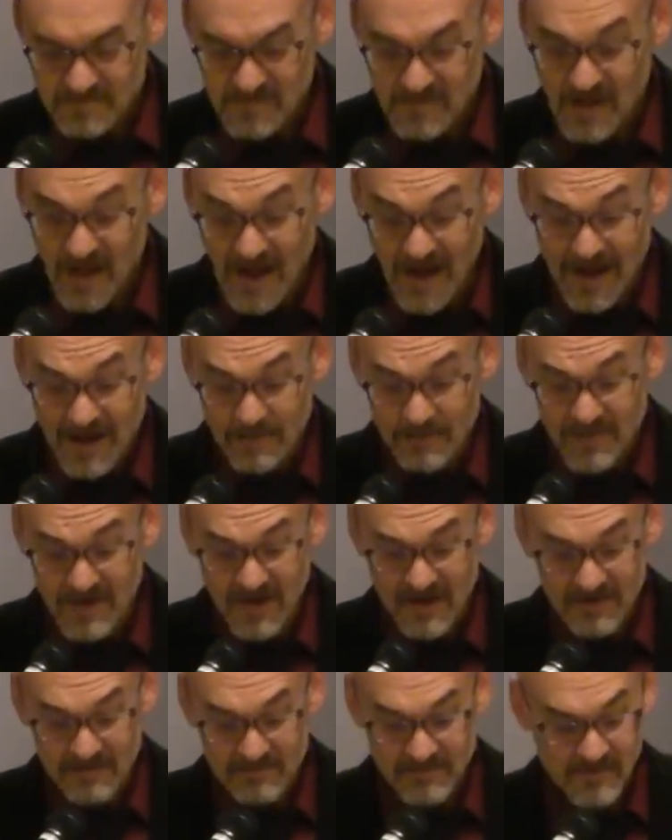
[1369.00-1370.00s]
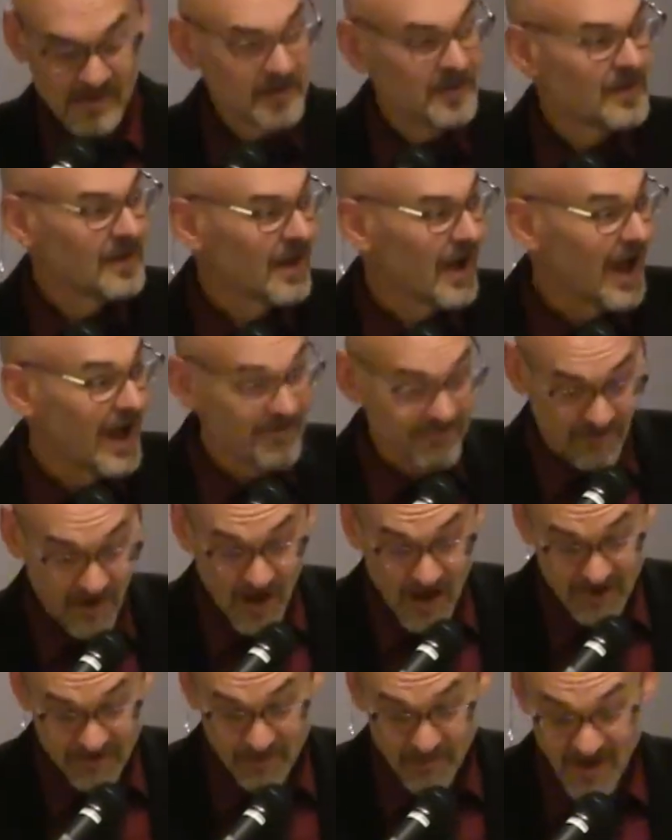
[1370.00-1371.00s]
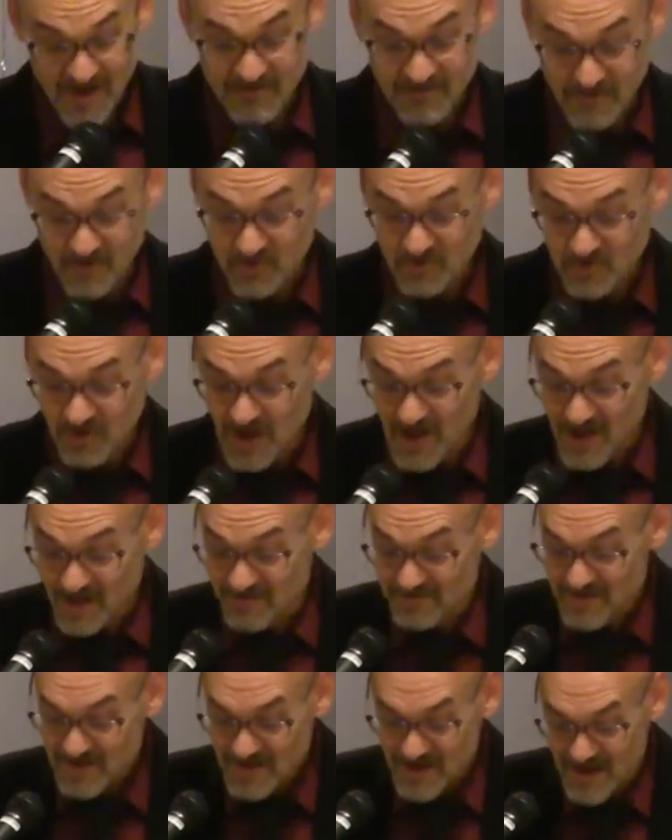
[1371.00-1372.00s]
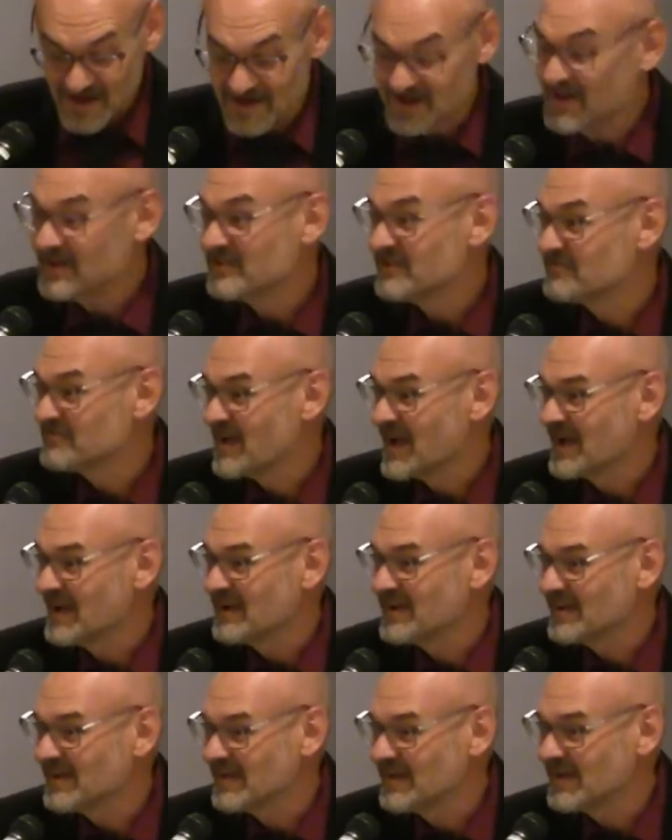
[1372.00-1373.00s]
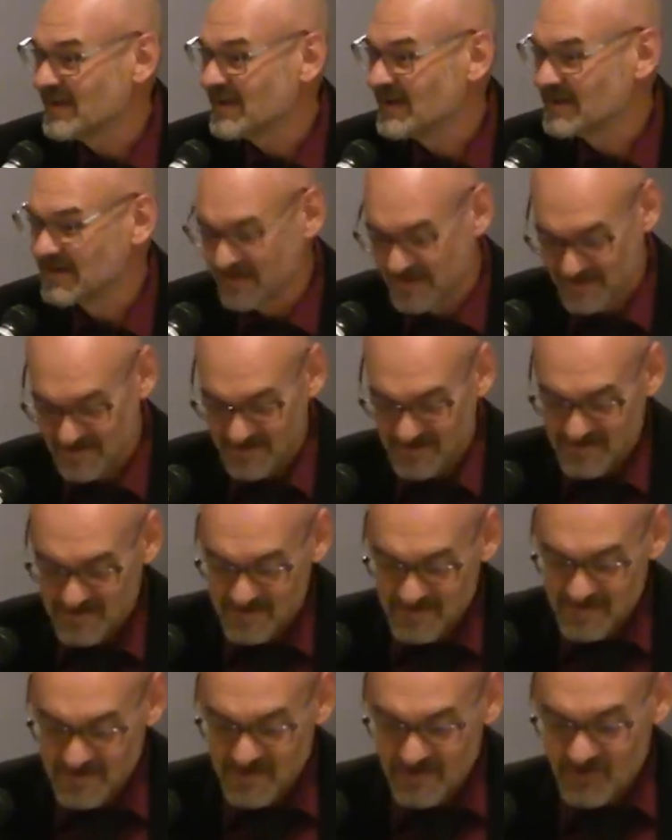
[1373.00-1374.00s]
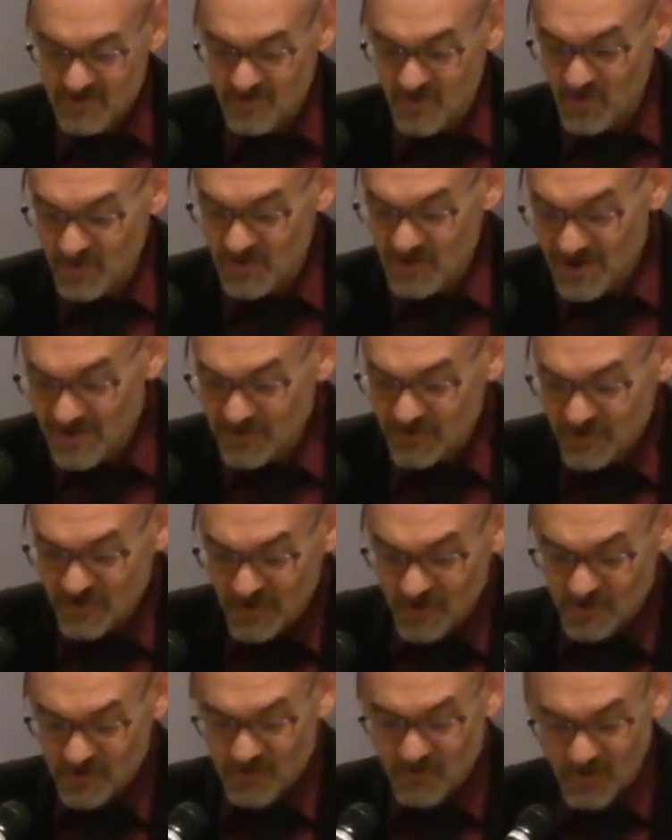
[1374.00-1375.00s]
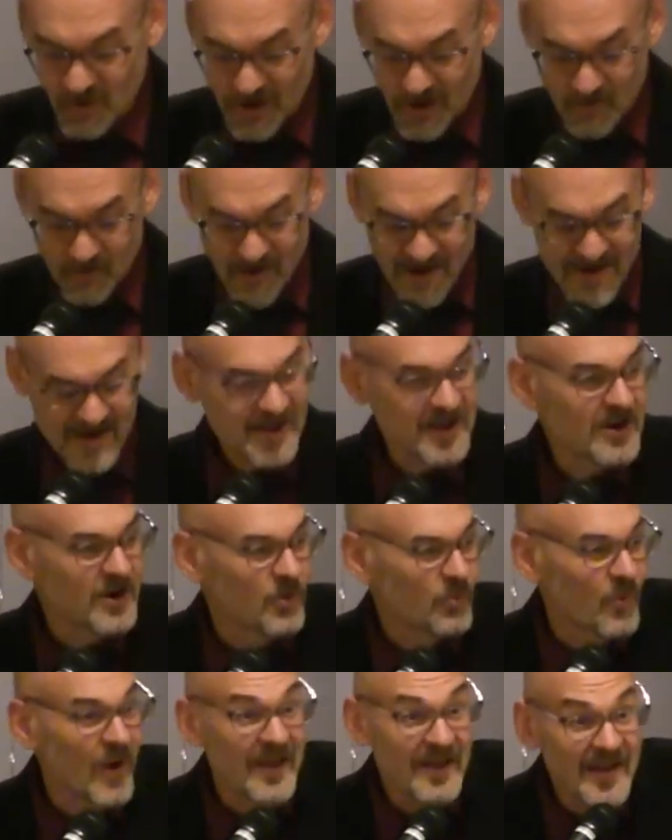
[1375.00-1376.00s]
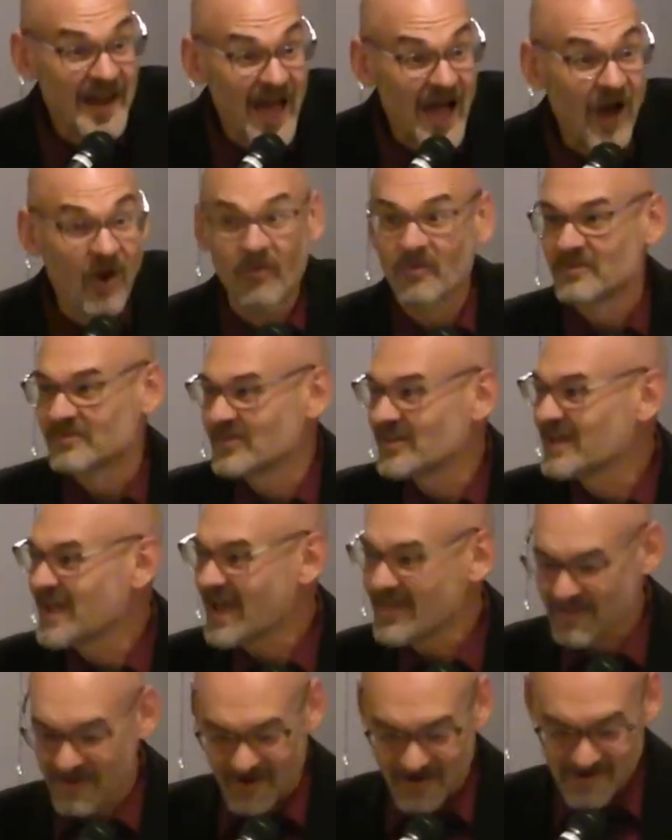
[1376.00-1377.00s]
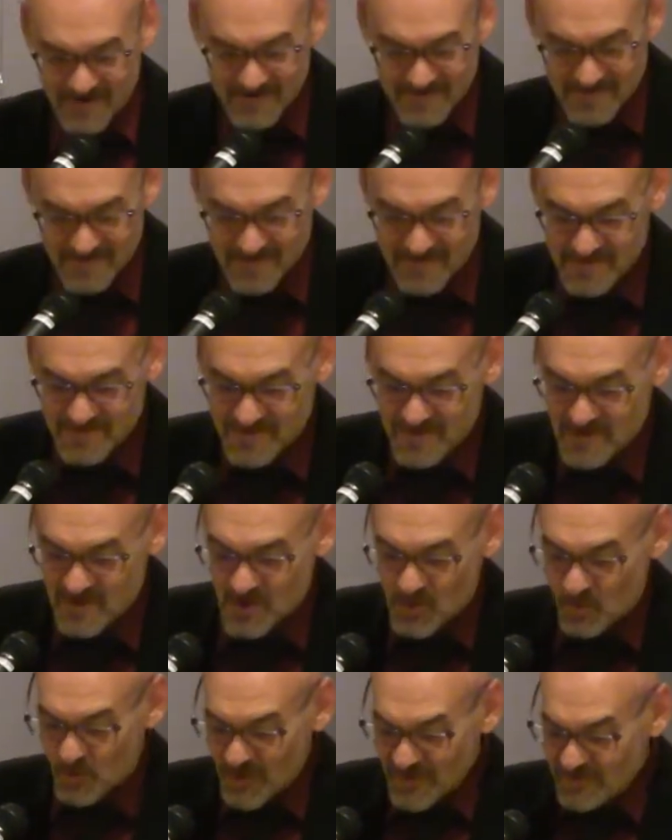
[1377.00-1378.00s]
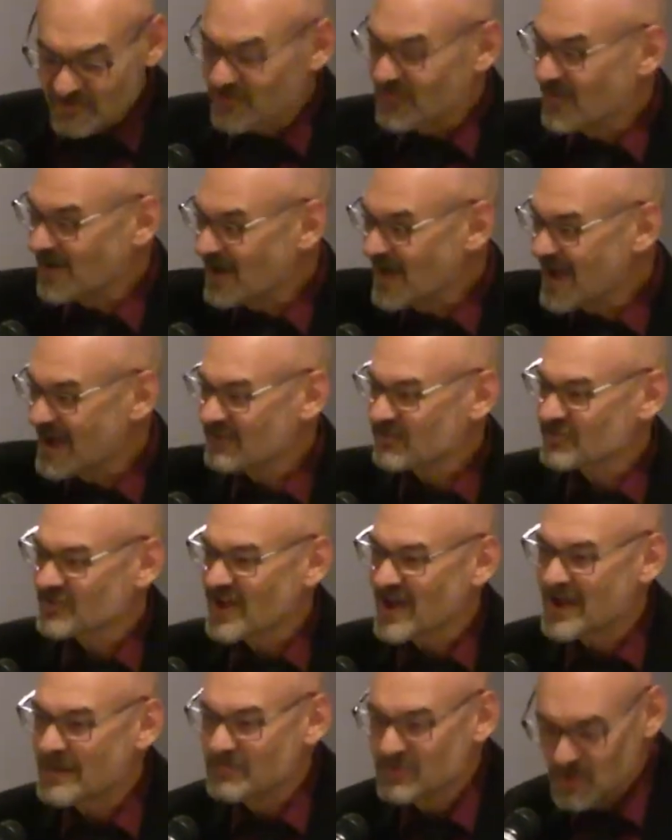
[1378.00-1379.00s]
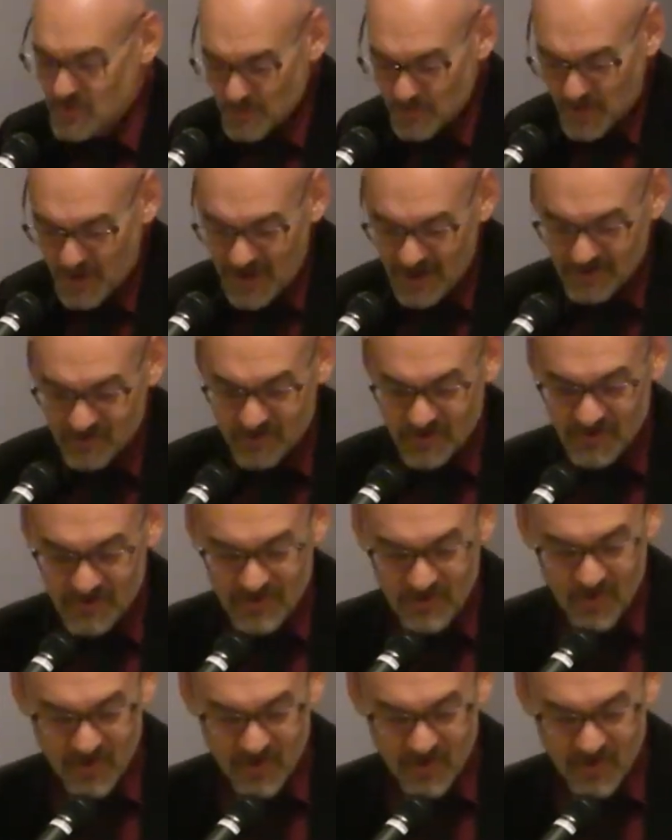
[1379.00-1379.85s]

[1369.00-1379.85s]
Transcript: I admit, I've lost my first love and need to find it again. So let's search for it right here, right now, together. When's the last time you blessed your